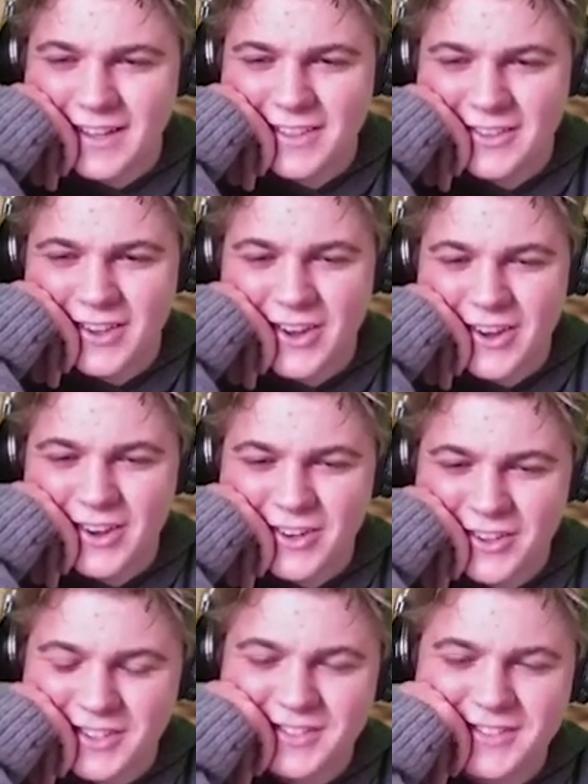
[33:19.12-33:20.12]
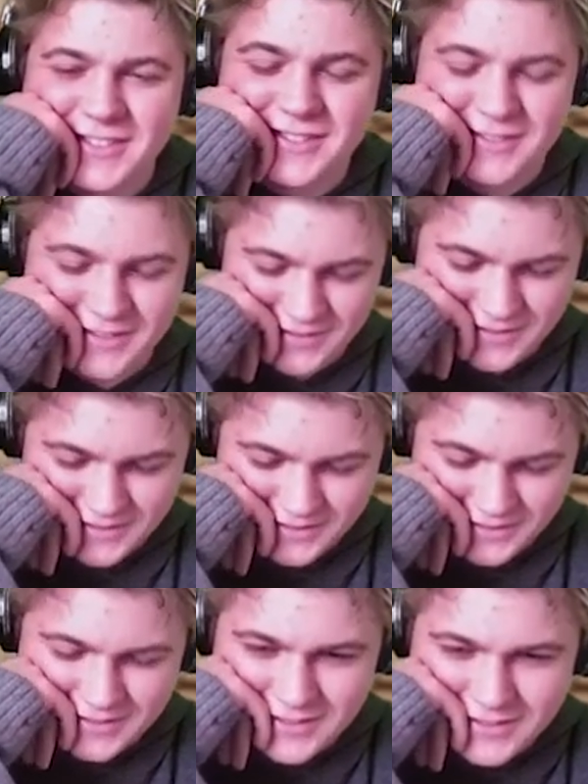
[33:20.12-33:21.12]
Let's go.
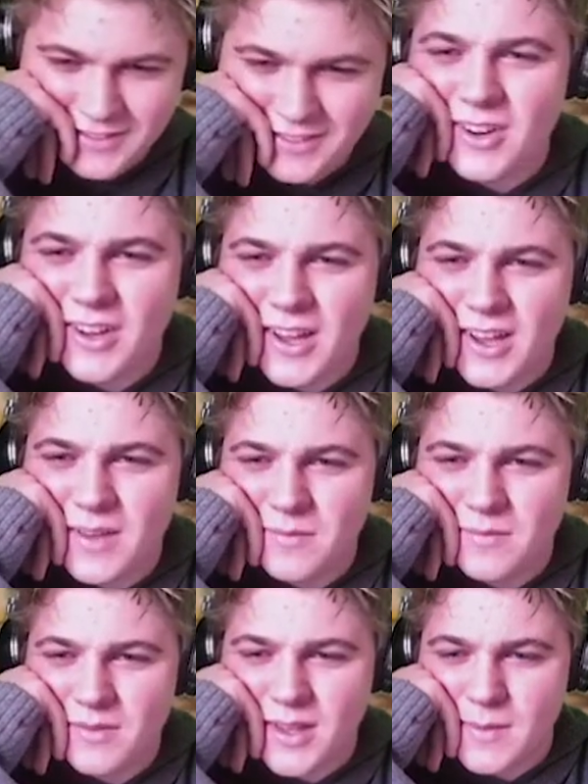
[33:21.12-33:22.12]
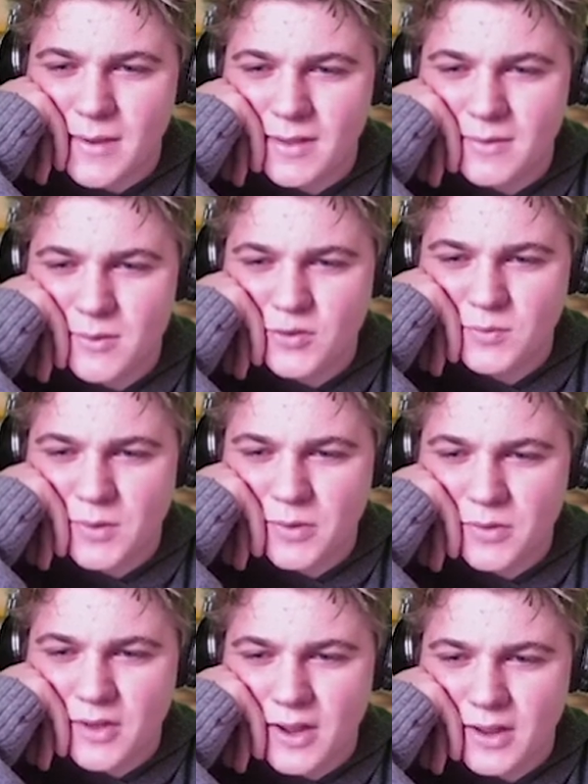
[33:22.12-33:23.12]
Okay, same bison fish from
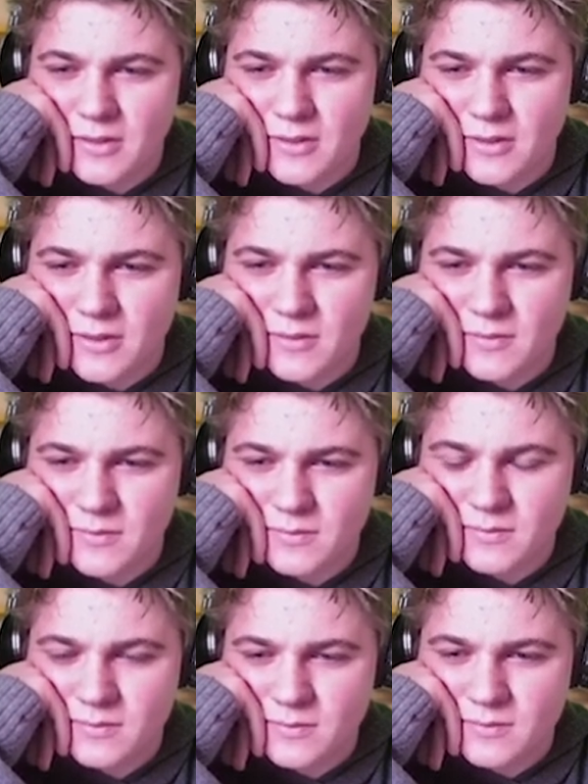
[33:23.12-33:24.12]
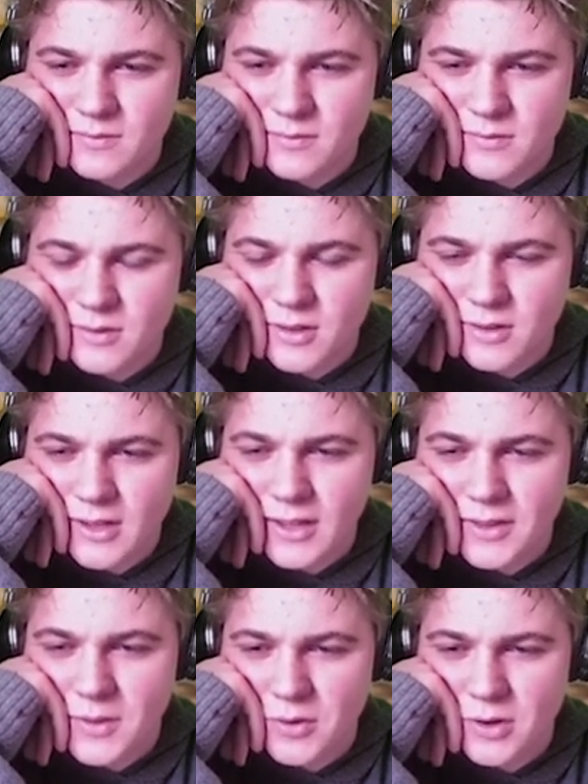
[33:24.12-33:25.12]
both sides.
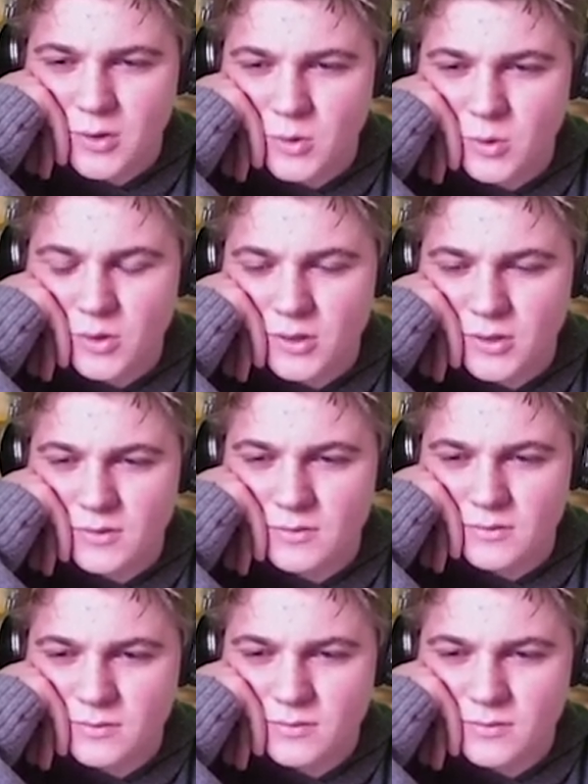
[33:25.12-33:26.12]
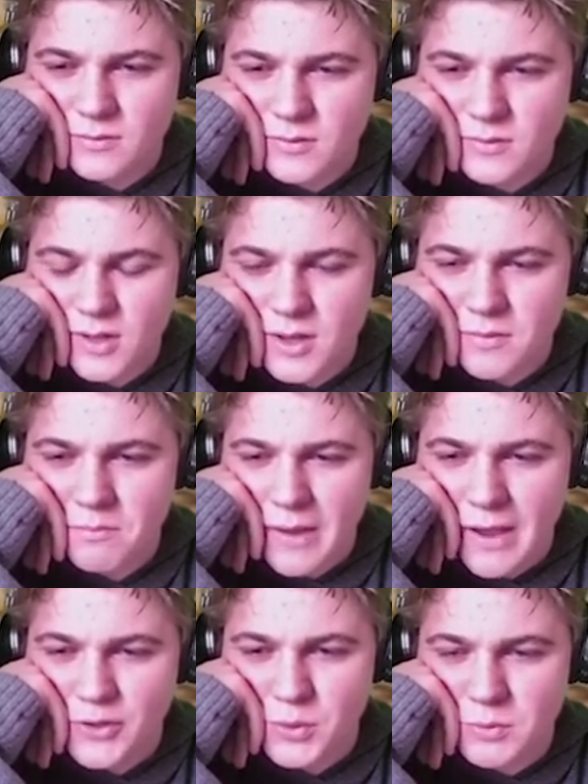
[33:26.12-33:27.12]
That's a pretty cool
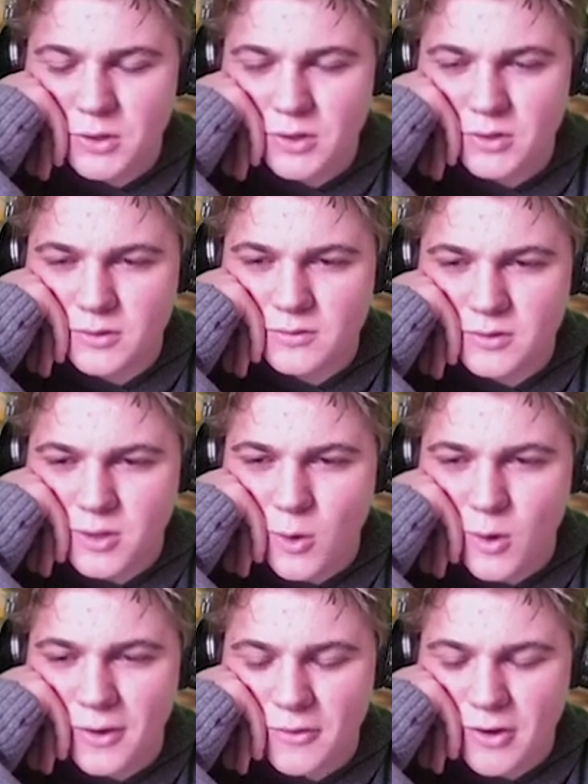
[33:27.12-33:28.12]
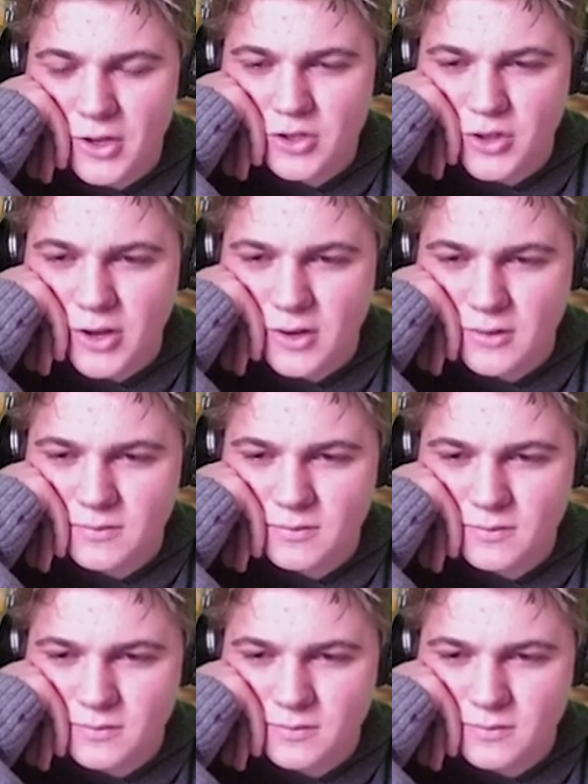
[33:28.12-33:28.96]
badger mole koi rush there.